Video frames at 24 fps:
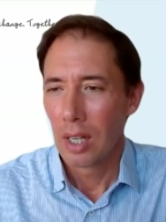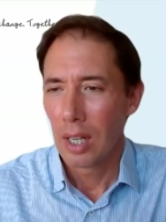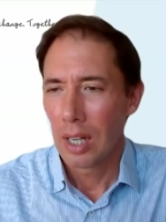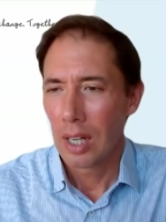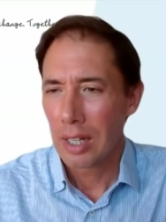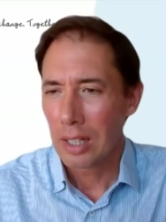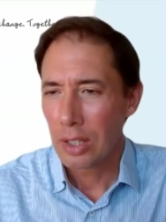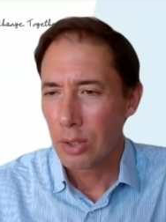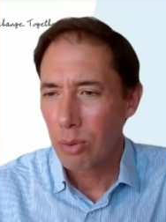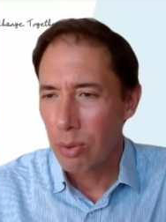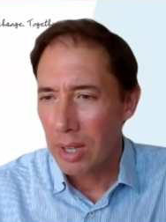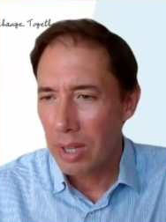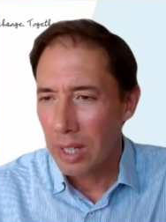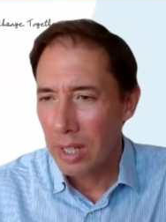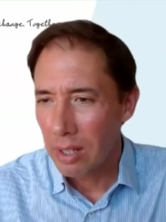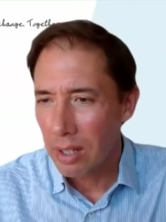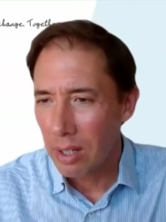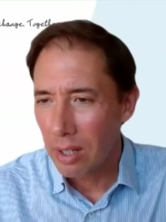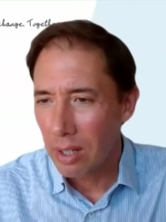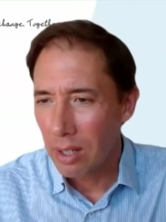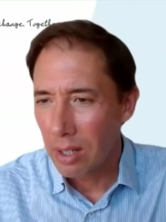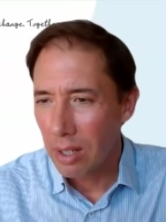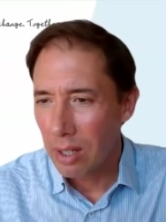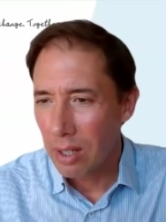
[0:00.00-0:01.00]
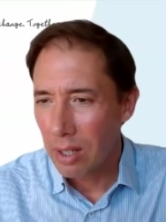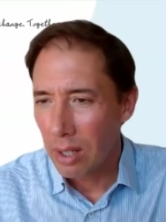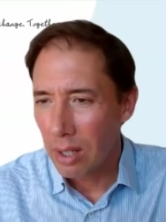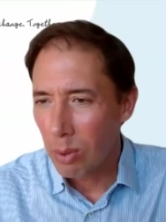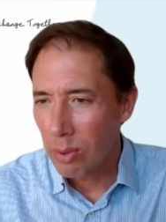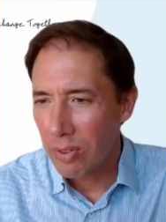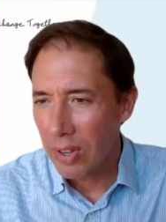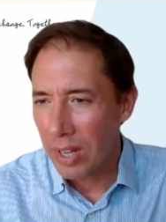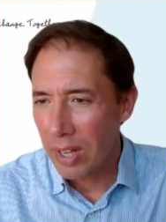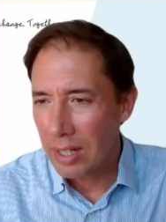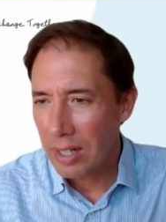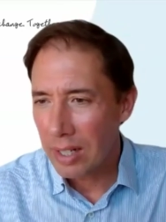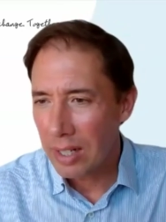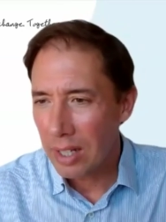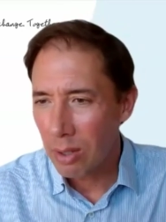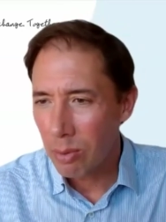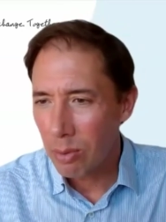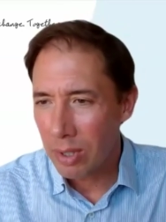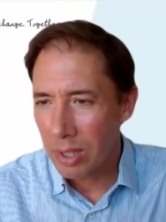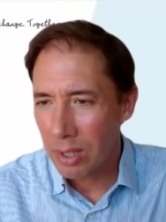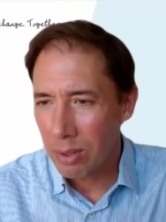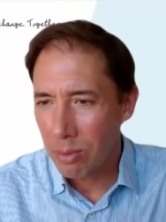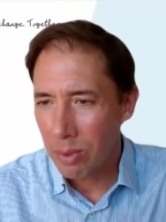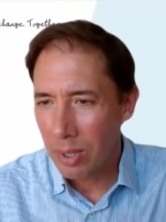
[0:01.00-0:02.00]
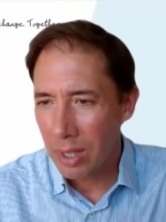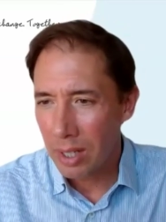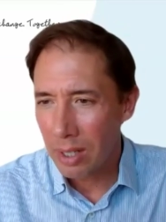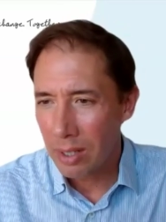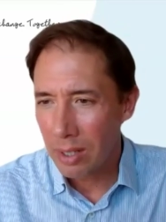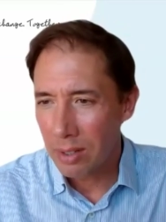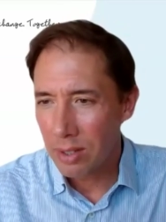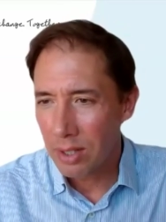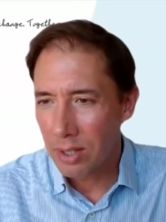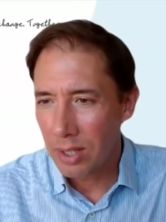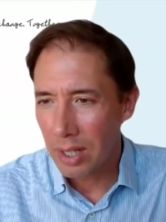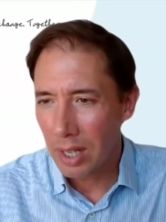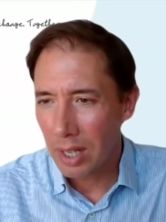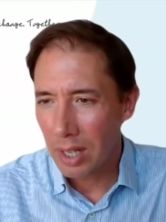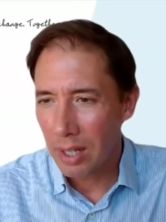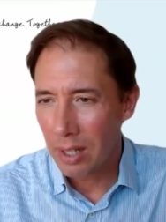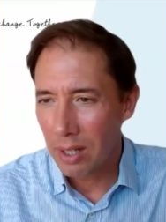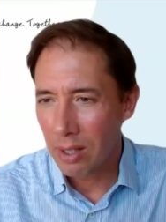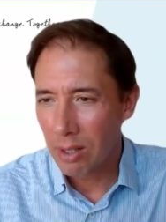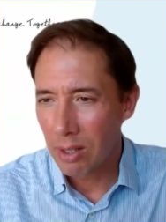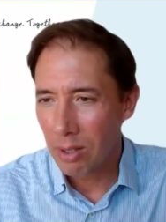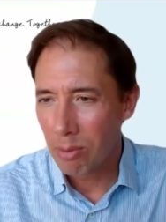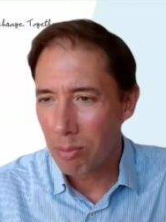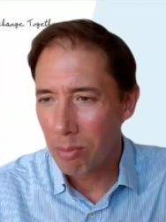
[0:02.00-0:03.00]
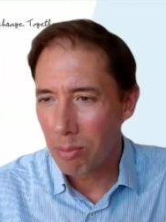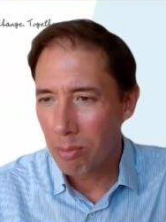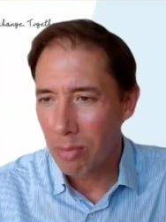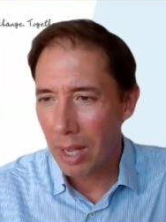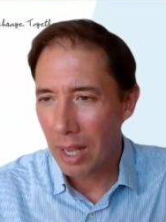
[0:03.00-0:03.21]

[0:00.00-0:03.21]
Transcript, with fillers: Alex, was there, we've had another one around um,